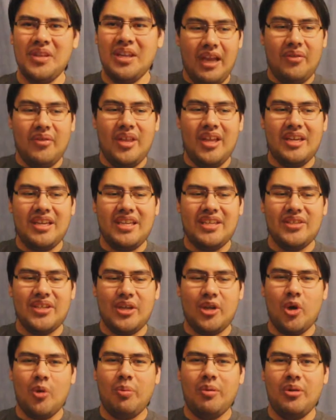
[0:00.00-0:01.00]
And then he's
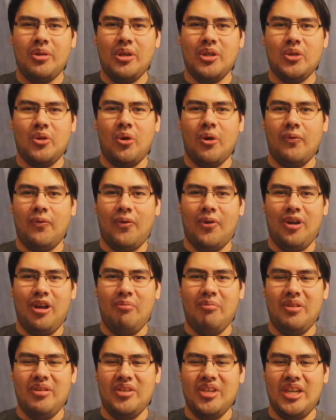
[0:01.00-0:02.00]
like opening the door for
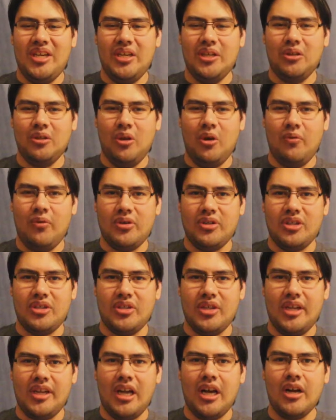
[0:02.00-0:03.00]
him, and Danny Glover's just
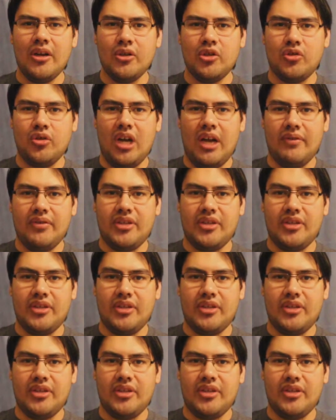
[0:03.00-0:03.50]
like, I'll drive.